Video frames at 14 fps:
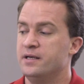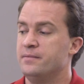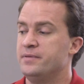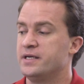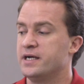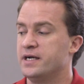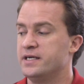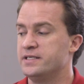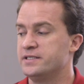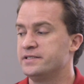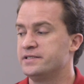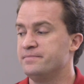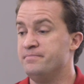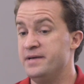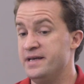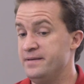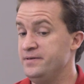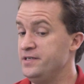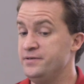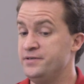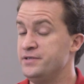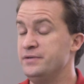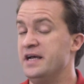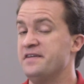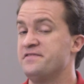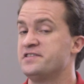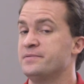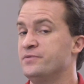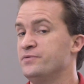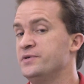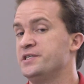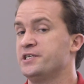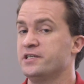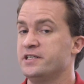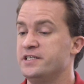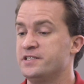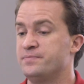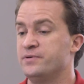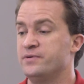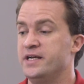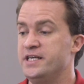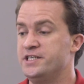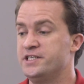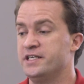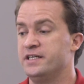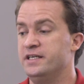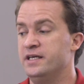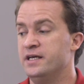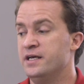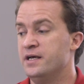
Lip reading: because maybe you do have some original inspiration,